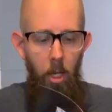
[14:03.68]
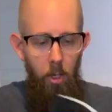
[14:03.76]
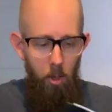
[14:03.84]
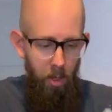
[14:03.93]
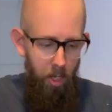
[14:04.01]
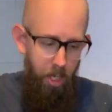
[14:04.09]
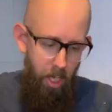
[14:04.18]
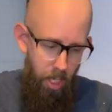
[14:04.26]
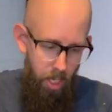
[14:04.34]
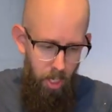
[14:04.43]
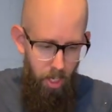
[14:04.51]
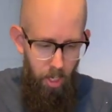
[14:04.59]
into the
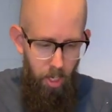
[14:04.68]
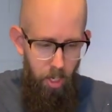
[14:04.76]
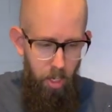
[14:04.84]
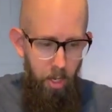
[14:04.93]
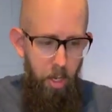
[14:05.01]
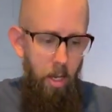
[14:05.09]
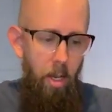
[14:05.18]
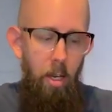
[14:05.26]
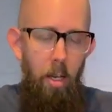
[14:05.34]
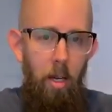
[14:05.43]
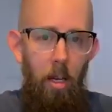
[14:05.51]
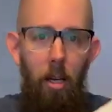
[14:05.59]
dinghy.
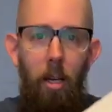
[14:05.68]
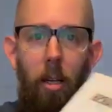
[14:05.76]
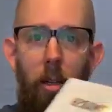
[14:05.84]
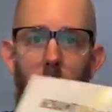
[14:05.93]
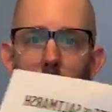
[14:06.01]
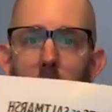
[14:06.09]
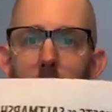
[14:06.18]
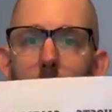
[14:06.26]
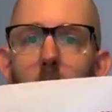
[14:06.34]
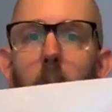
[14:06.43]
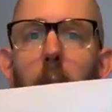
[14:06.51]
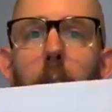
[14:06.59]
This
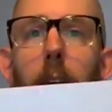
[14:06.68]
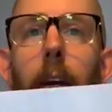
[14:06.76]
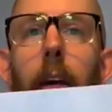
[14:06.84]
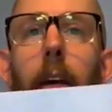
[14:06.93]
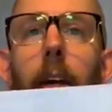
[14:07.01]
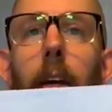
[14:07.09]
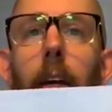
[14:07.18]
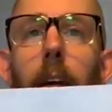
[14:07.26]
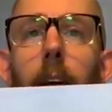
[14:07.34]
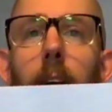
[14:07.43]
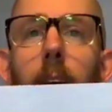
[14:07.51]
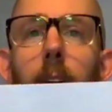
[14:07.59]
cute guy.
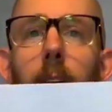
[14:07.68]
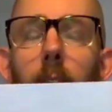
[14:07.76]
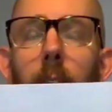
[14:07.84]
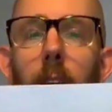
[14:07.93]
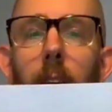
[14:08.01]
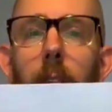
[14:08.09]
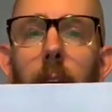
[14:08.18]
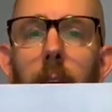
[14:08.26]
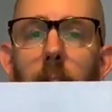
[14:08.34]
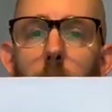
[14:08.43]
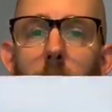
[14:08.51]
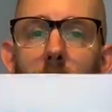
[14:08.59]
If he
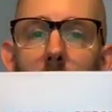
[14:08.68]
doesn't